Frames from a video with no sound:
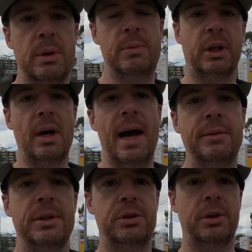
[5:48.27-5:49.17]
the
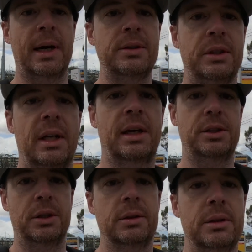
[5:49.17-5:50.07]
MacGyver's train
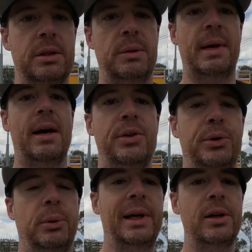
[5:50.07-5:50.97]
station, it's about
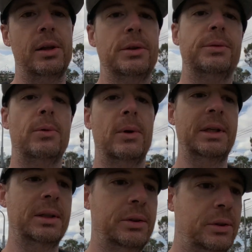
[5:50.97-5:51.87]

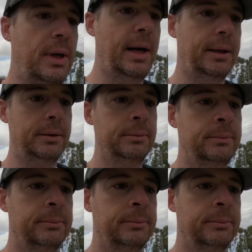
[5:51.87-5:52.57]
$3.40 Australian,